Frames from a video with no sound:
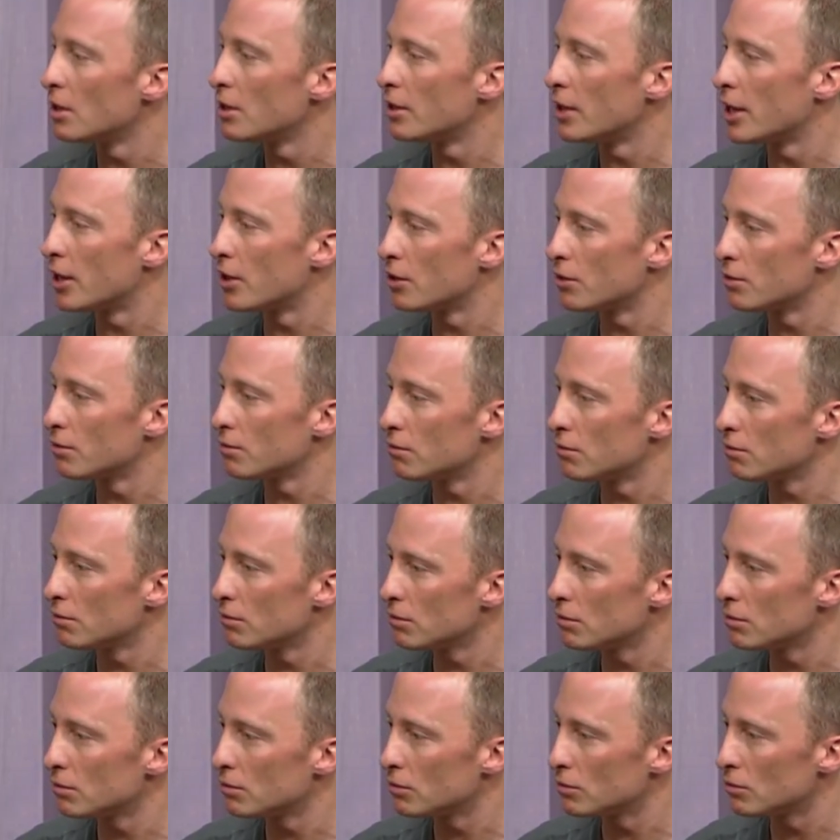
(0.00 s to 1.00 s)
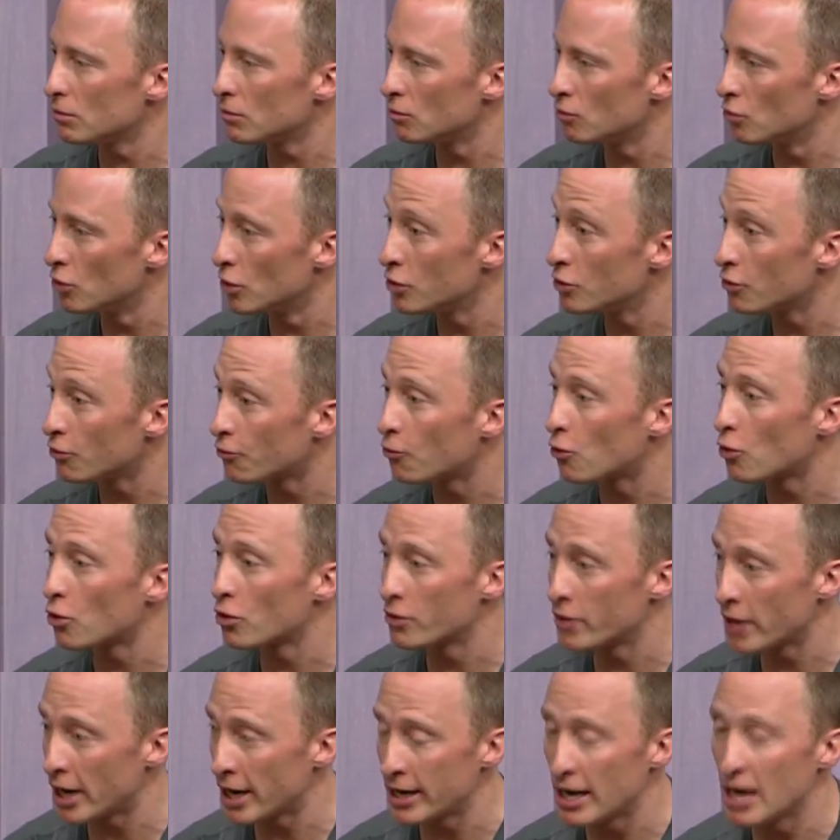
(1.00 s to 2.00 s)
They don't ruin your
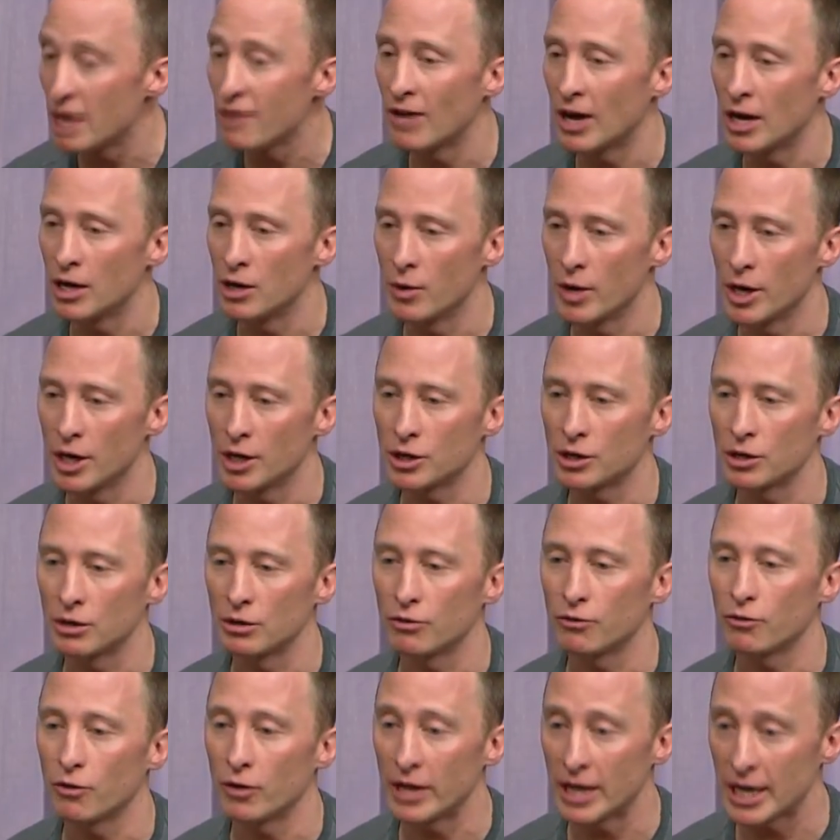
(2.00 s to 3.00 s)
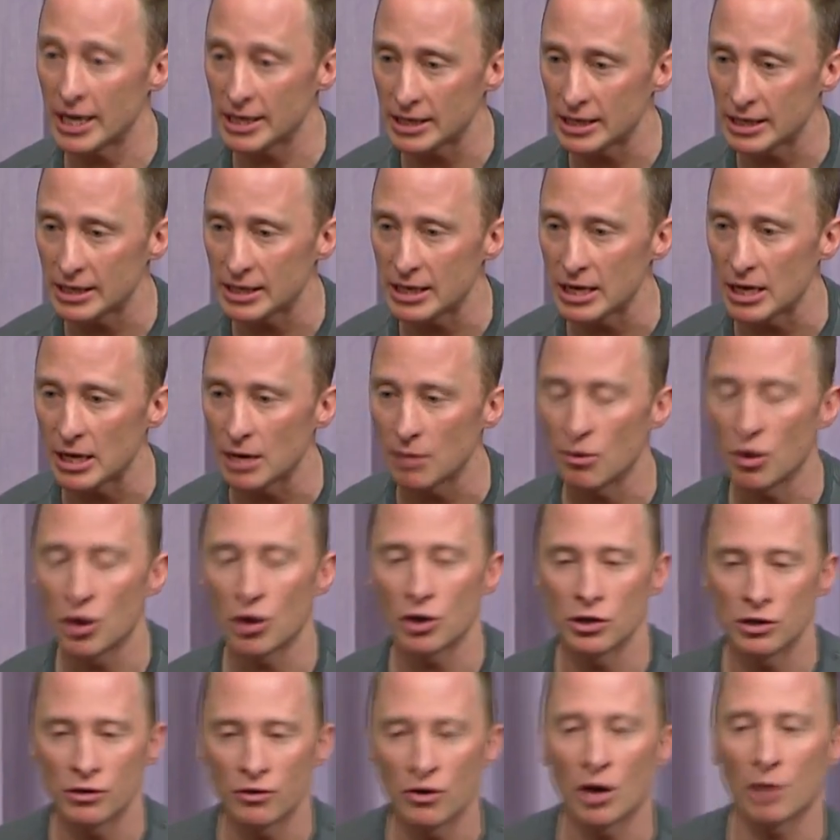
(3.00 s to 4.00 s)
409A valuation for the SEC because you've